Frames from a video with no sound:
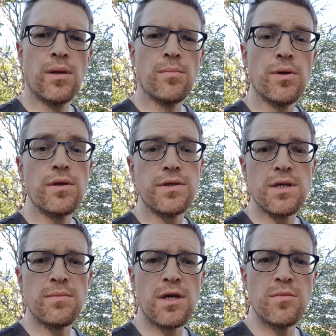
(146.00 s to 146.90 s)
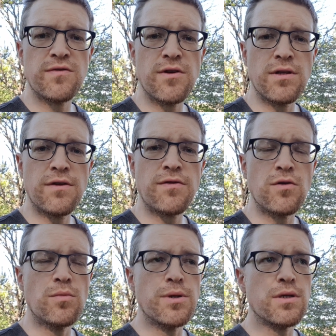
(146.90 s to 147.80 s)
But at the same time, it's very
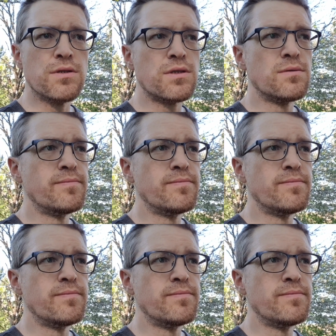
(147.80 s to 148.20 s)
difficult because